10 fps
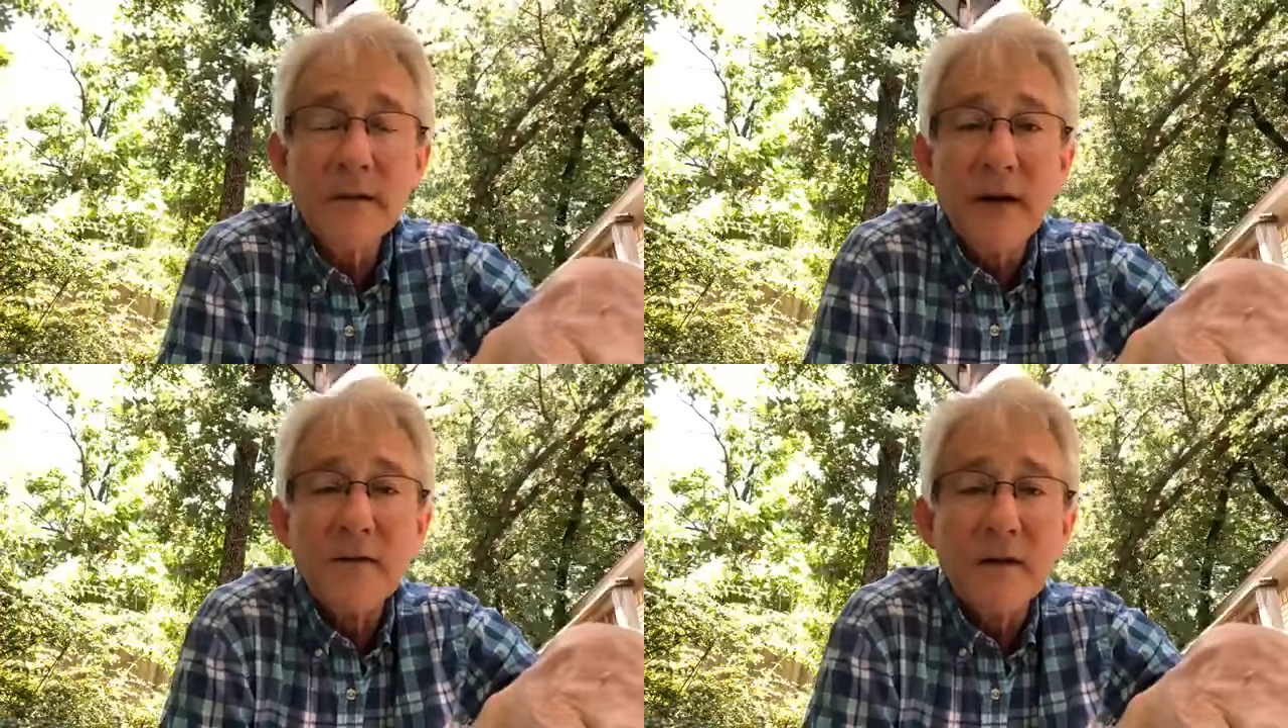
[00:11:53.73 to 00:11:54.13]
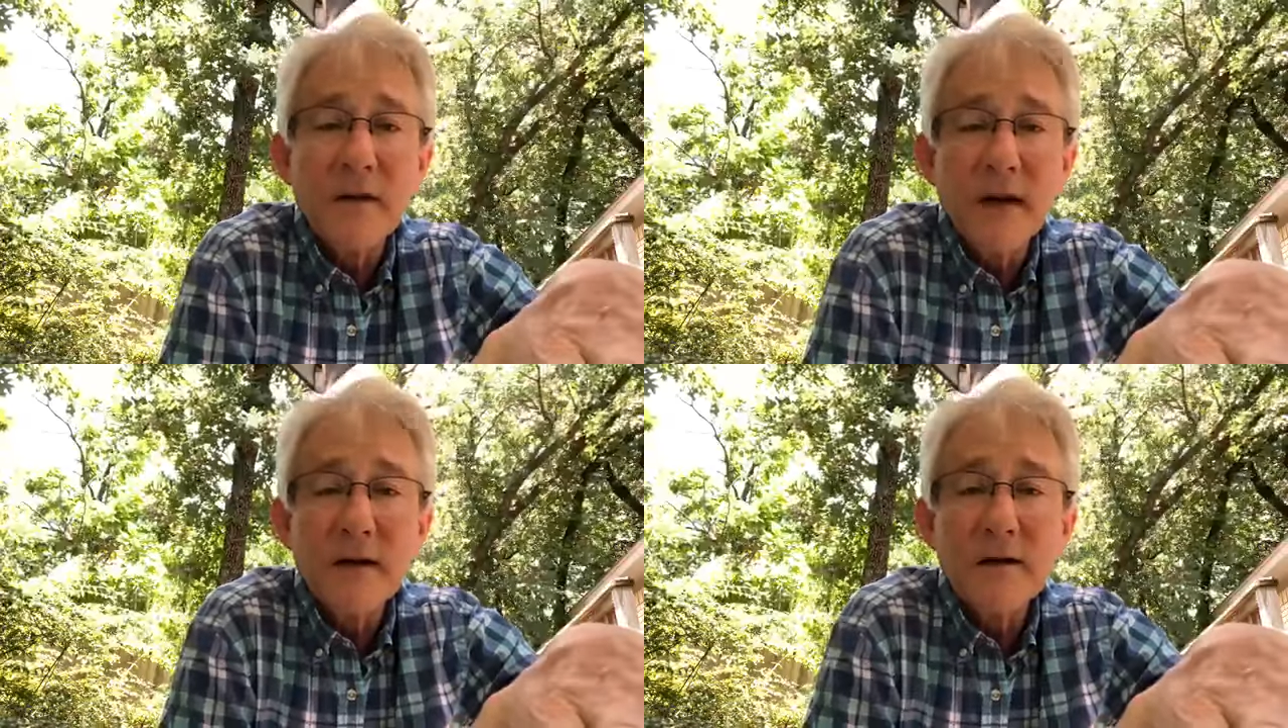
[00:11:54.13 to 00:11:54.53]
and that
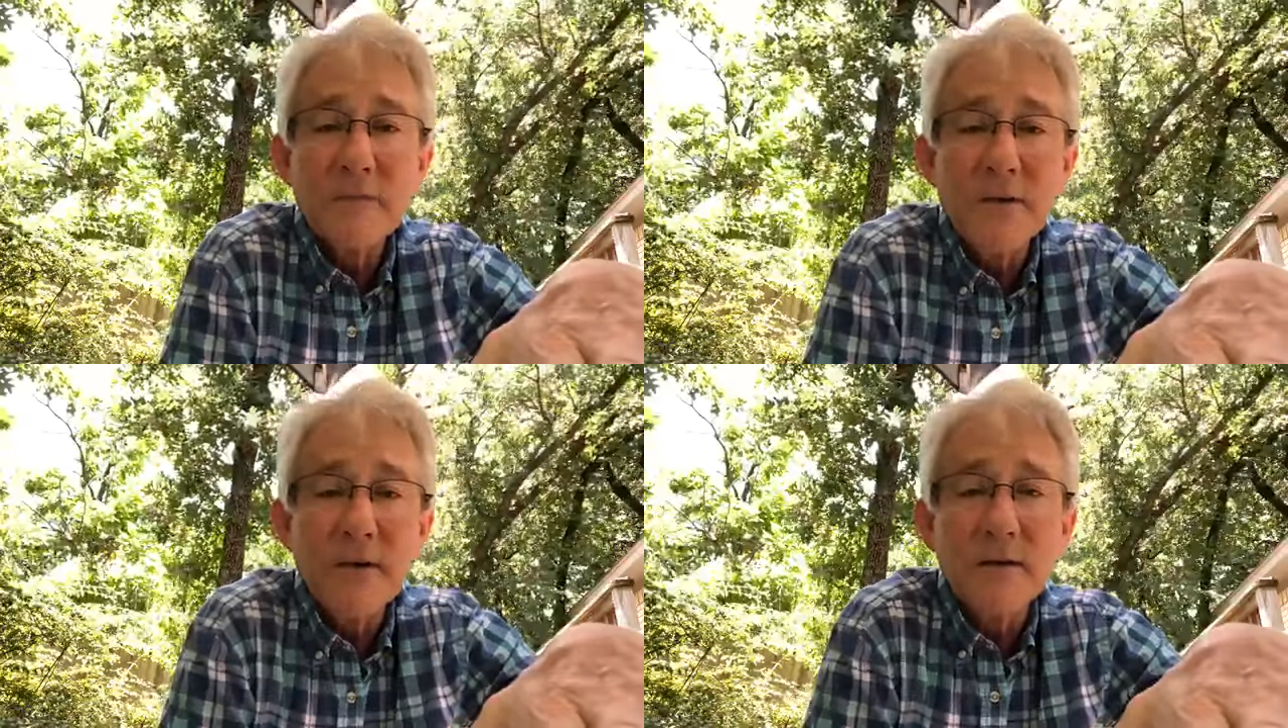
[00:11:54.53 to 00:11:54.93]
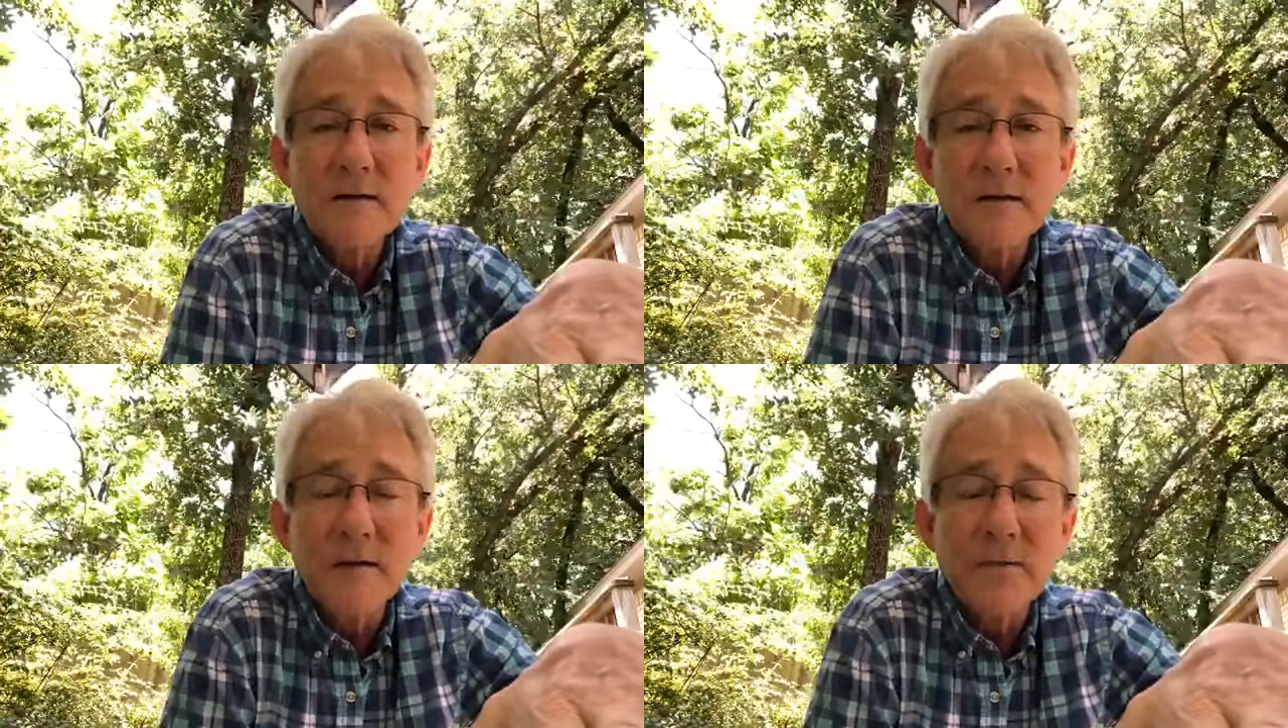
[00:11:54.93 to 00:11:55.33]
God has begun
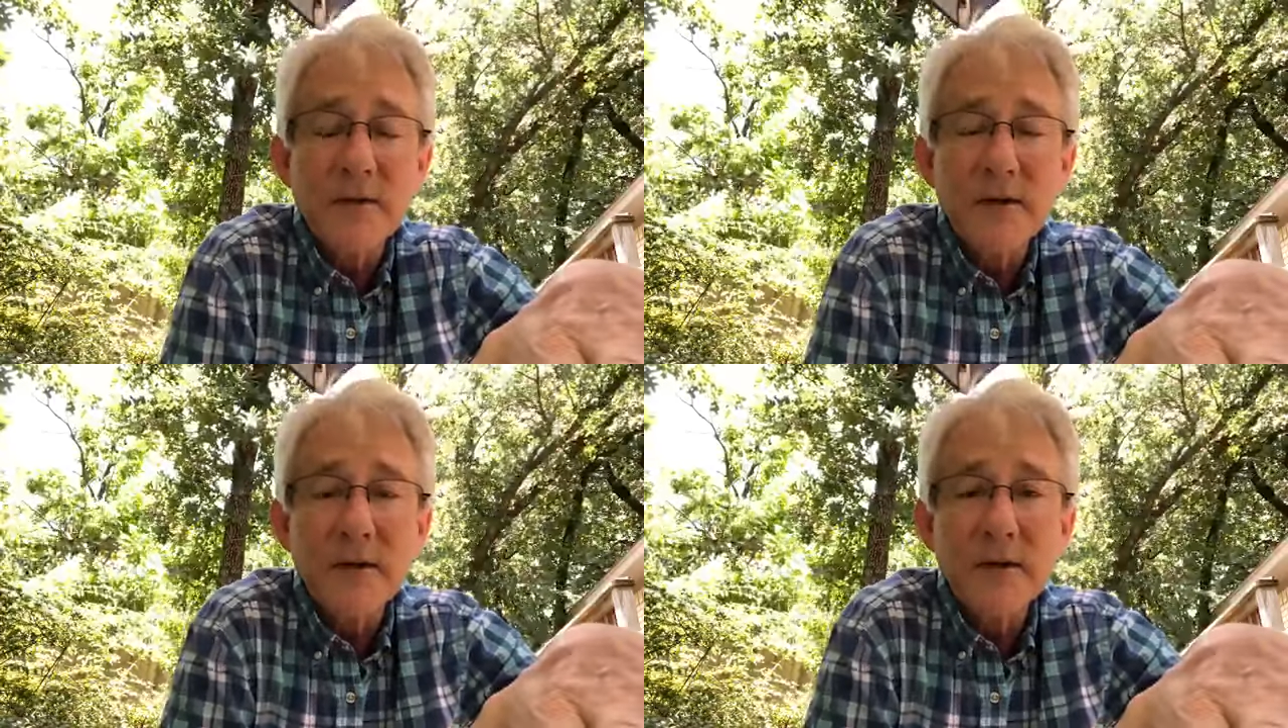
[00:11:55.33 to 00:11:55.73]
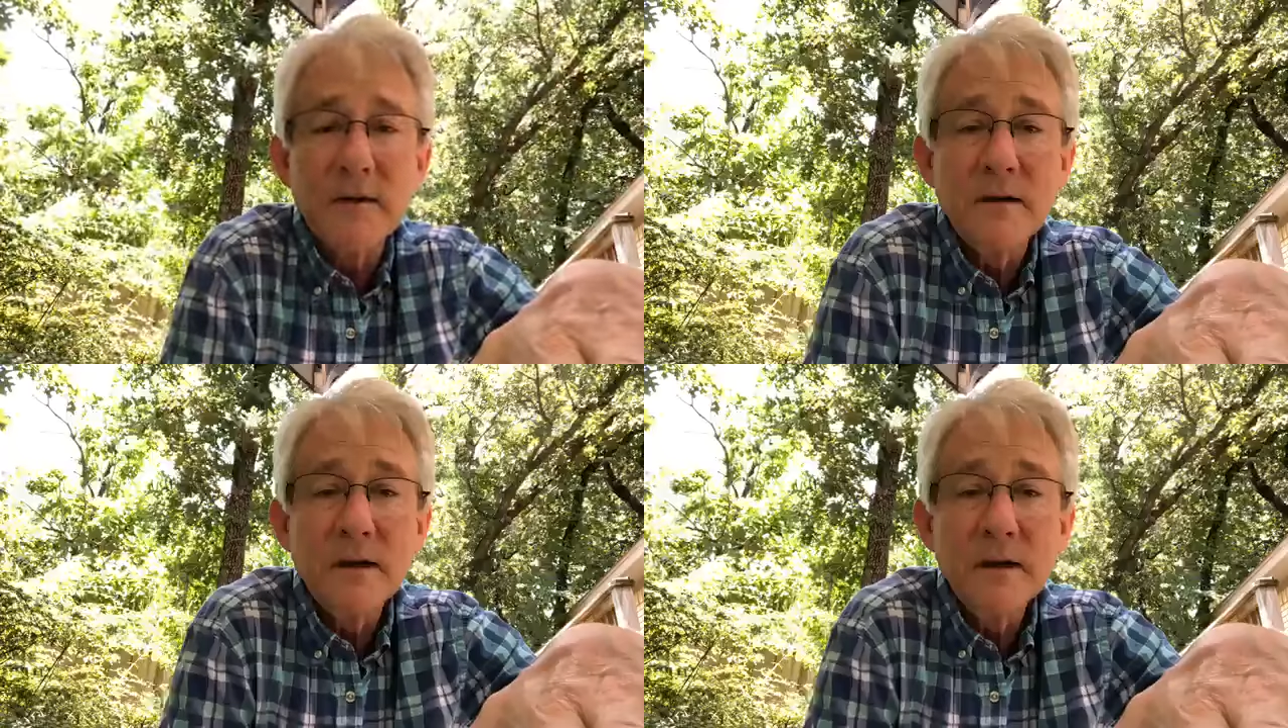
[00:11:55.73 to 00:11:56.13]
something in